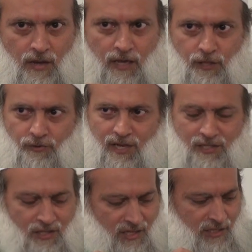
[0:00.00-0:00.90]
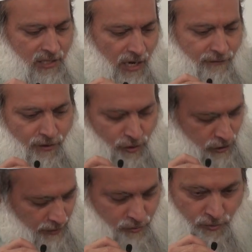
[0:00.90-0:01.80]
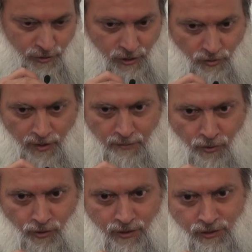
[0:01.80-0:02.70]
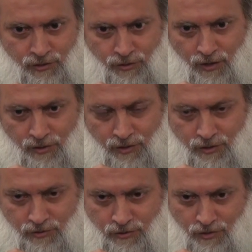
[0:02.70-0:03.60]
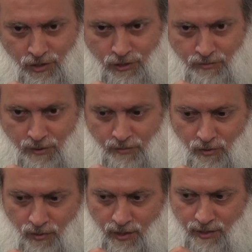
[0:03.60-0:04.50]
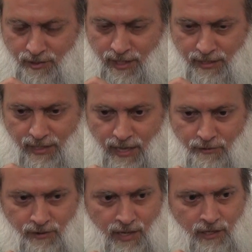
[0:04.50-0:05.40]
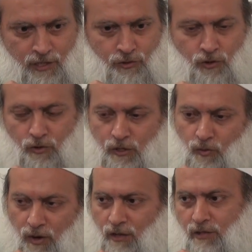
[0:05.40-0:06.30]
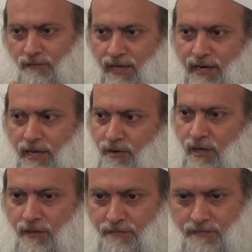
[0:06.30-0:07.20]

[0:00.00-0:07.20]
And the reason these governorships were so important to all these to these people was that they then controlled the wealth of that area.